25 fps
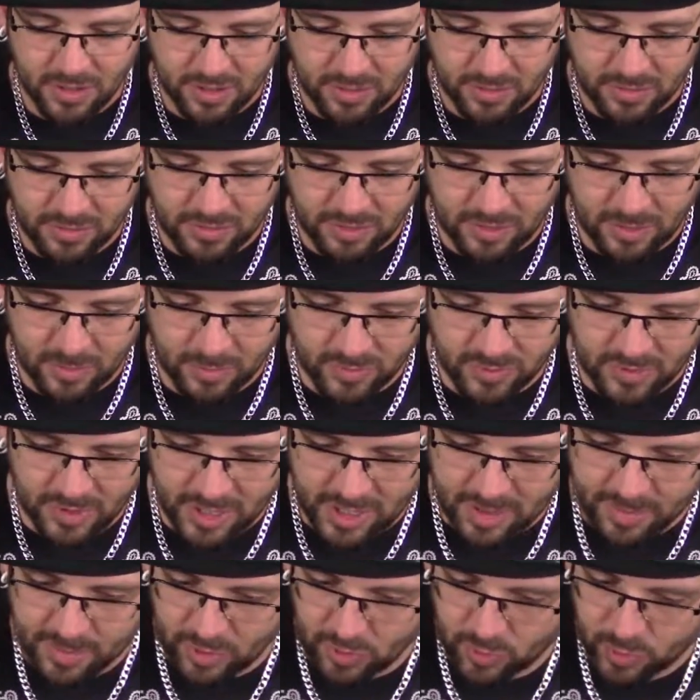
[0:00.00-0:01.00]

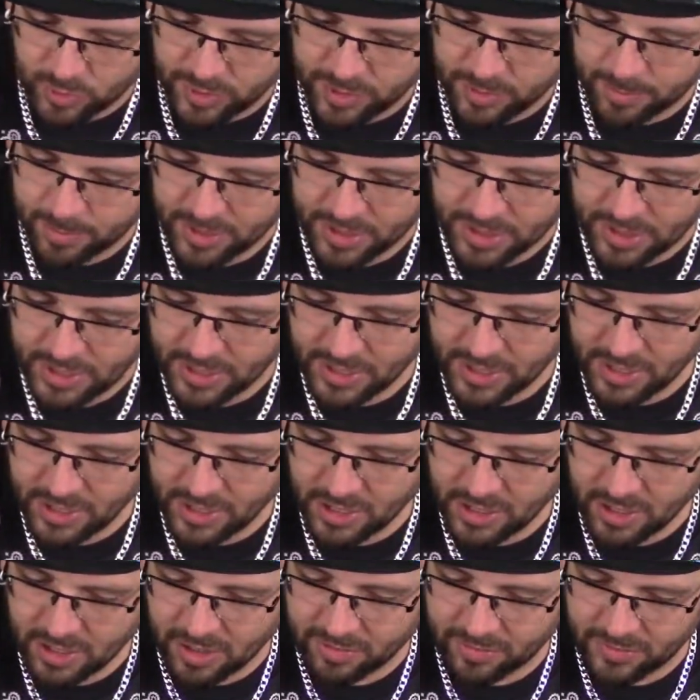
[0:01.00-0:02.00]
sometime between the
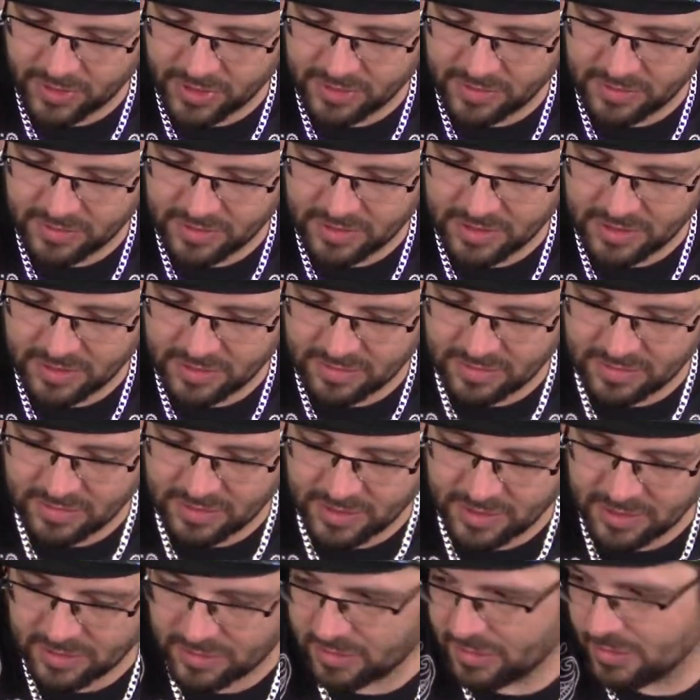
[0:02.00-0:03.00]
beginning of
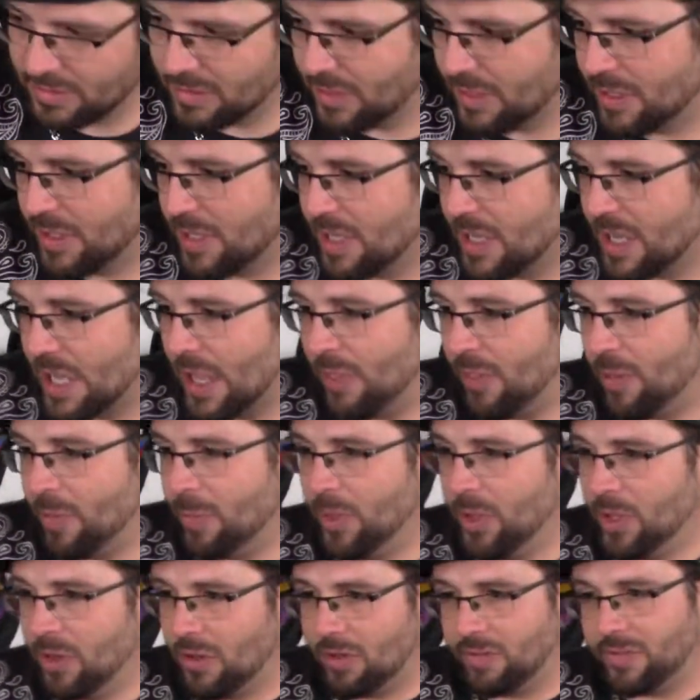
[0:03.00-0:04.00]
1996 and the
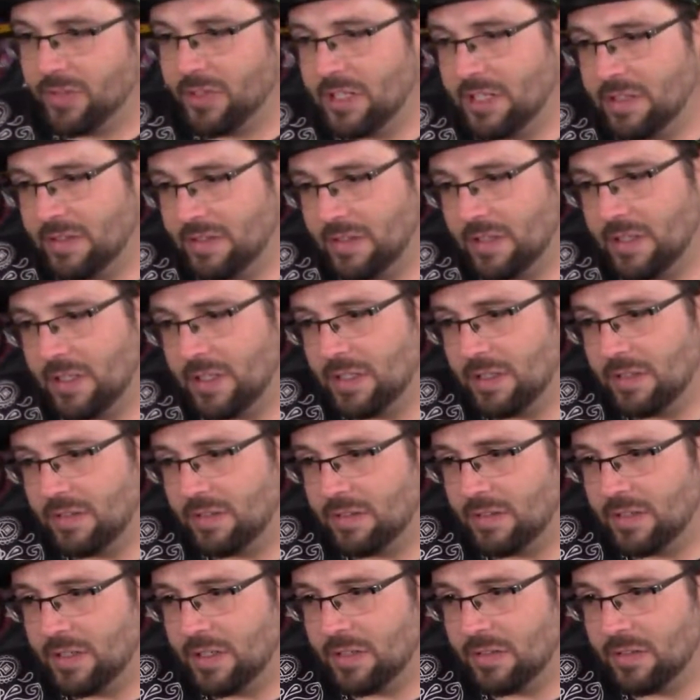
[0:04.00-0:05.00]
middle of
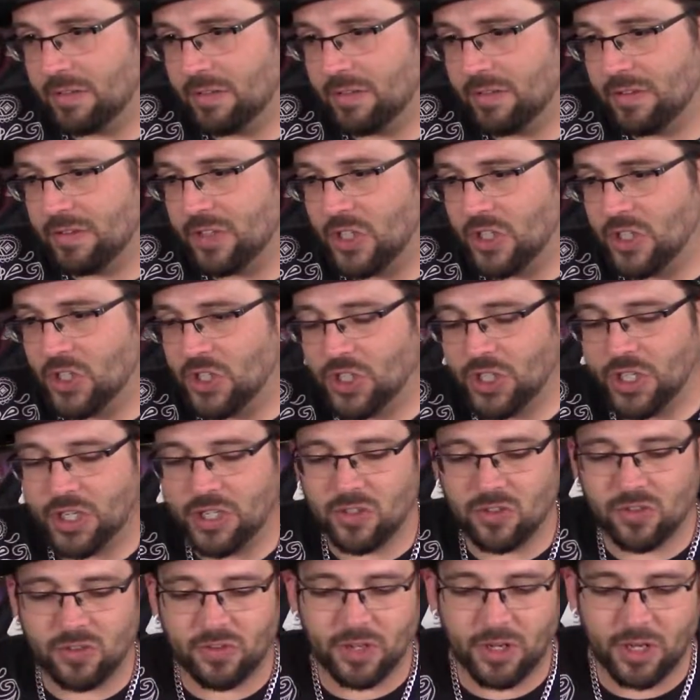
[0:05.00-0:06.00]
1996, they
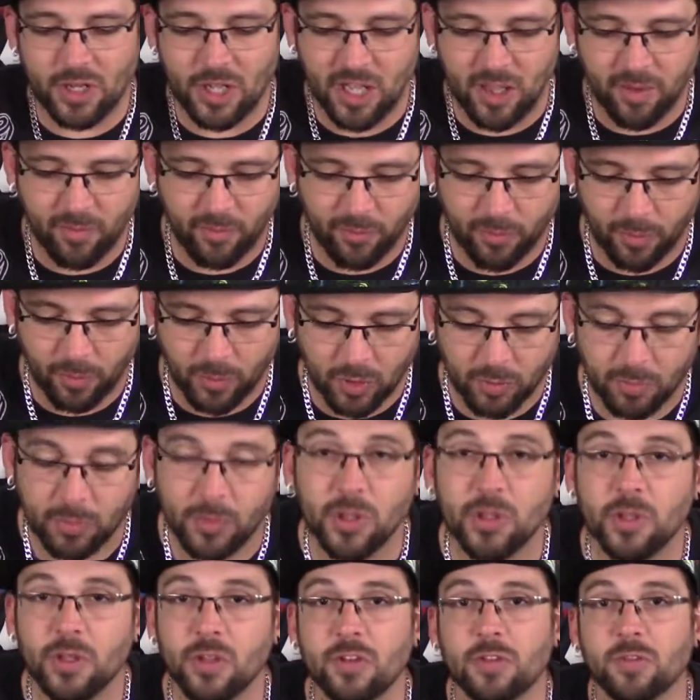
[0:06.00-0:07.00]
changed the name from
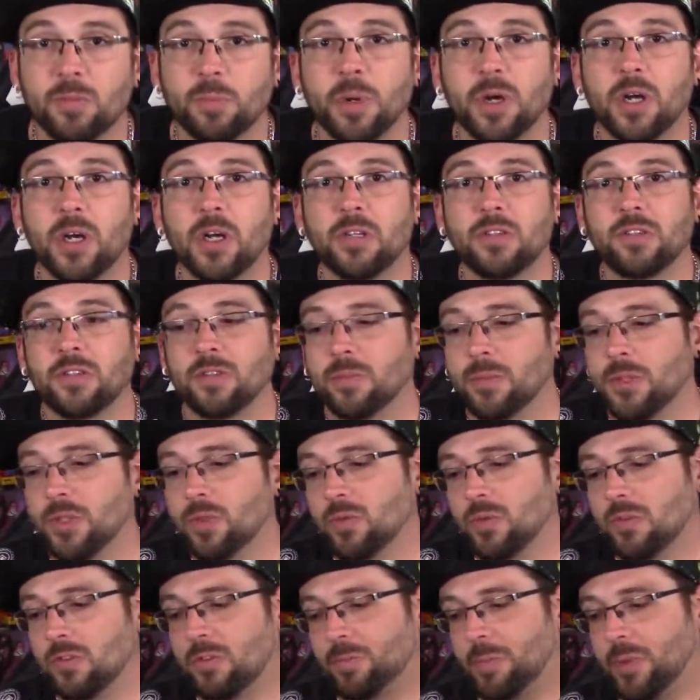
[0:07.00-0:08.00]
Chameleon Spawn to
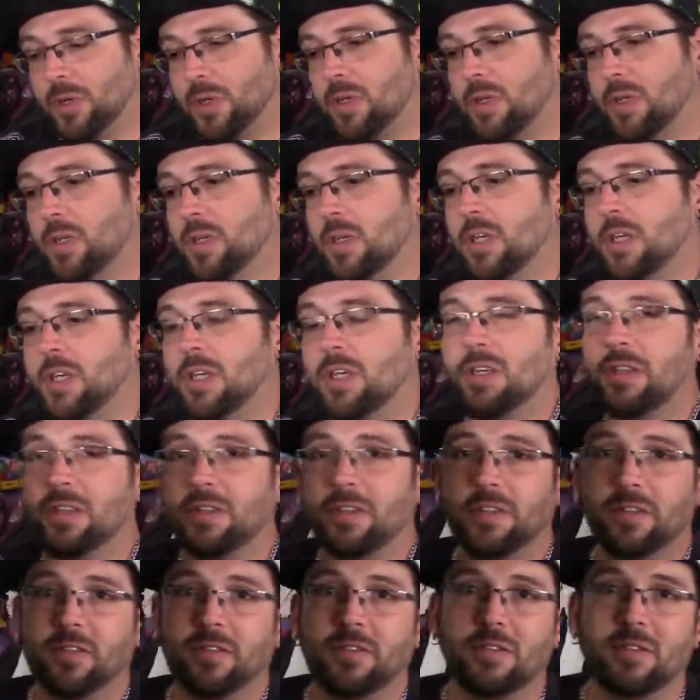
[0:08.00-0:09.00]
Mutant Spawn.
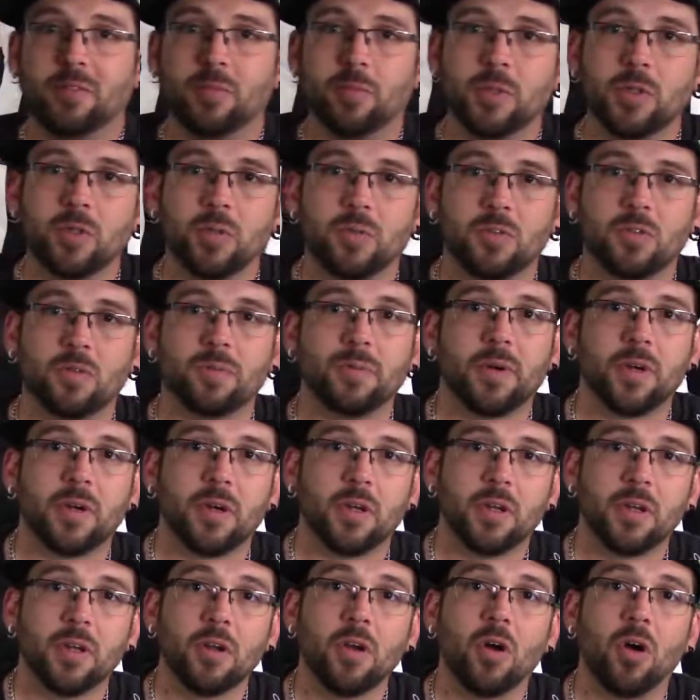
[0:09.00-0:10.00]
This is Mutant
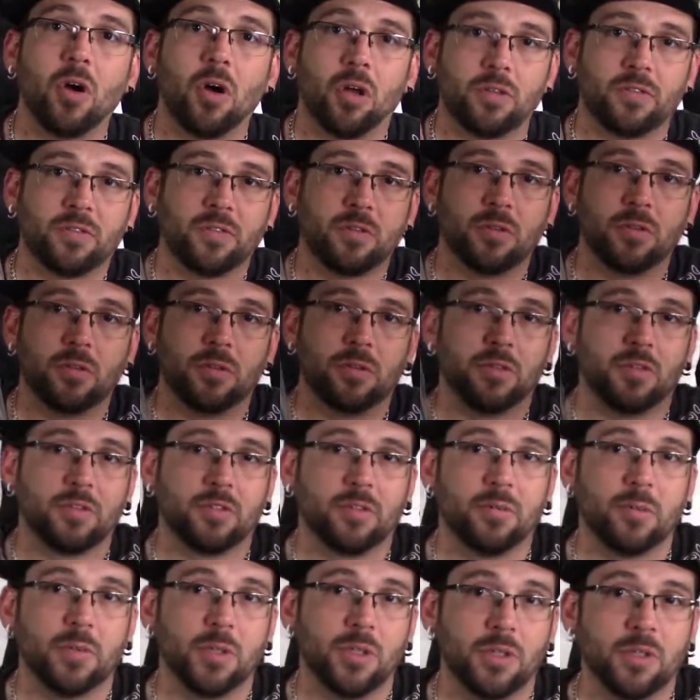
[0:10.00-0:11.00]
Spawn, also known as
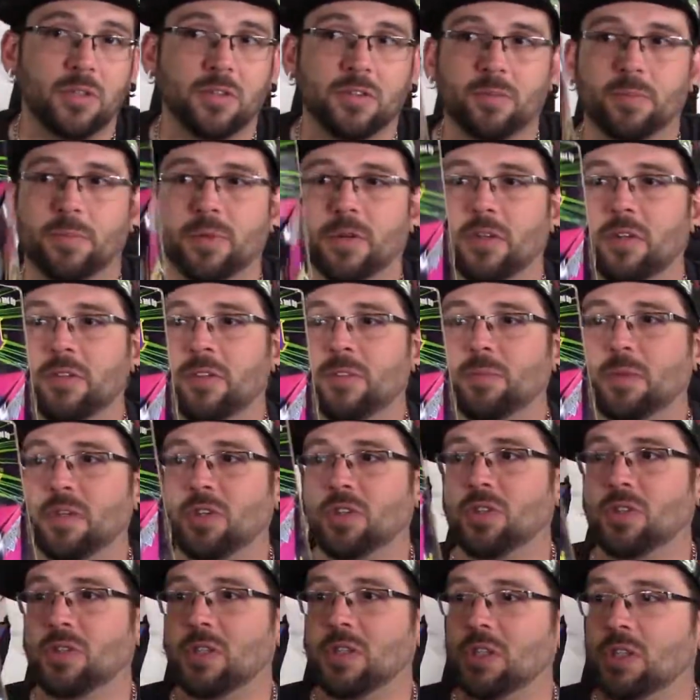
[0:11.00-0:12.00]
Chameleon Spawn,
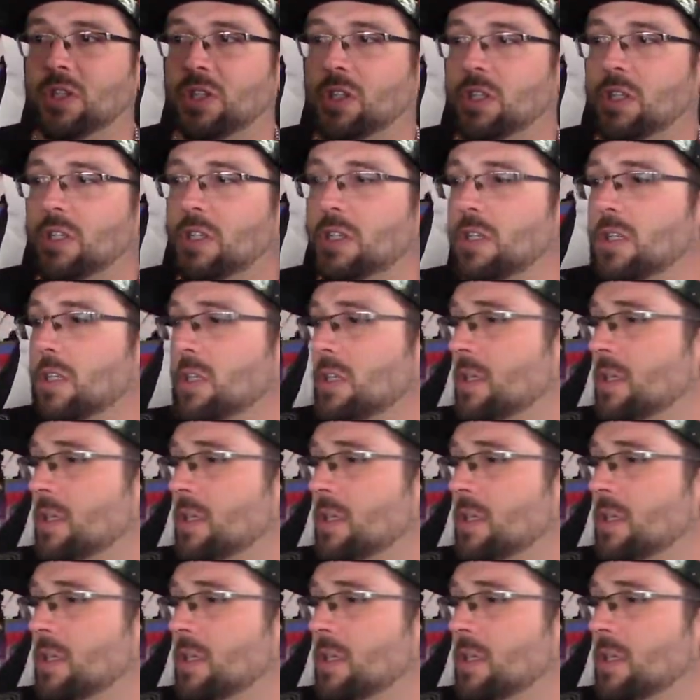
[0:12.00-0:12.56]
Special Edition.